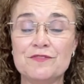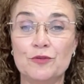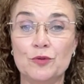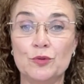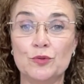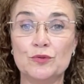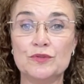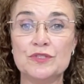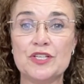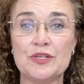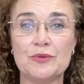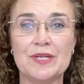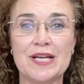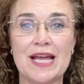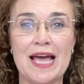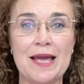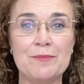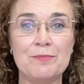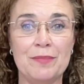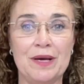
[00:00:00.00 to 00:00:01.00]
fall to an
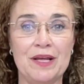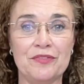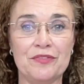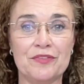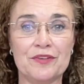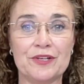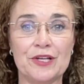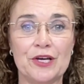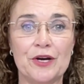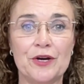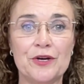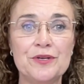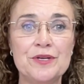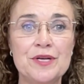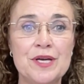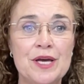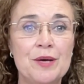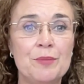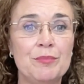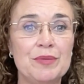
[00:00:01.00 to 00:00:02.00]
8-month low,
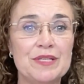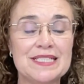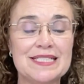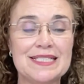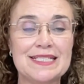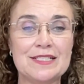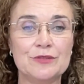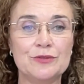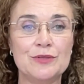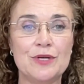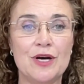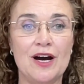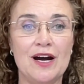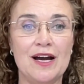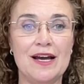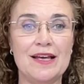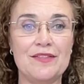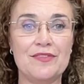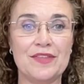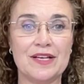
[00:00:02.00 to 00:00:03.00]
but still
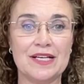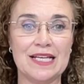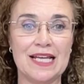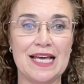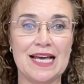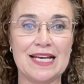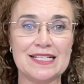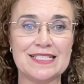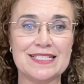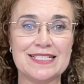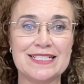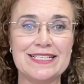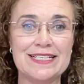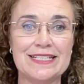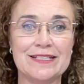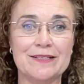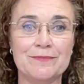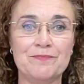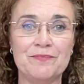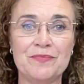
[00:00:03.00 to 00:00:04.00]
higher than last
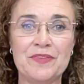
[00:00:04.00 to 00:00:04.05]
year.